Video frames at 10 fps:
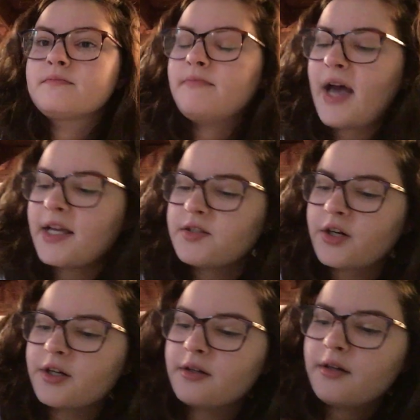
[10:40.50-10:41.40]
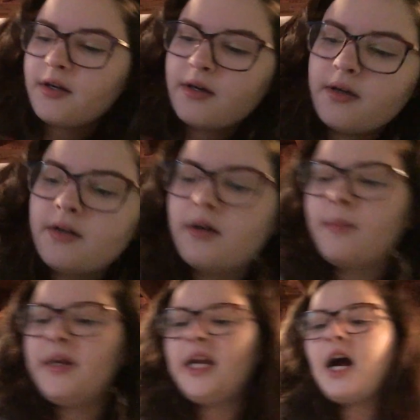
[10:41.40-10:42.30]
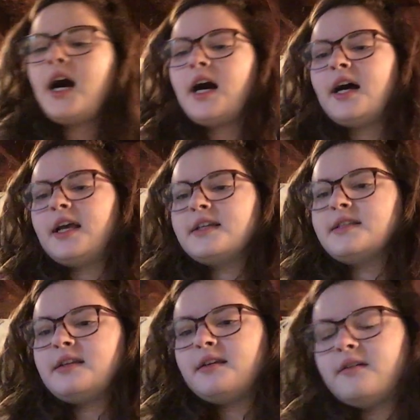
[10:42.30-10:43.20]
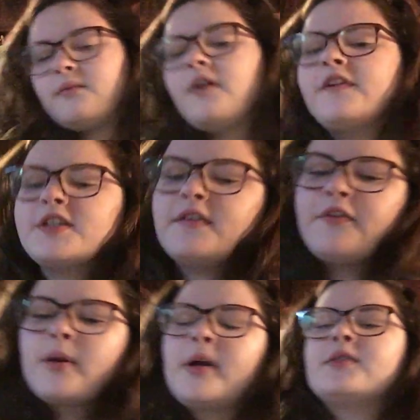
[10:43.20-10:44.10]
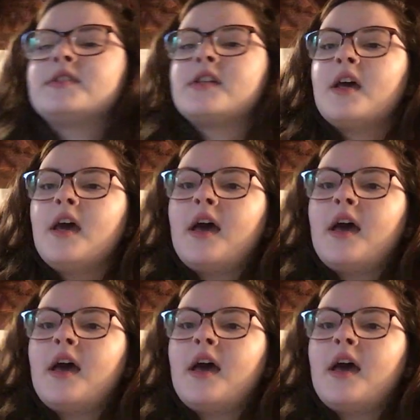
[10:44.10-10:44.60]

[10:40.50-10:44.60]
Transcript: mastered because, well, first and foremost,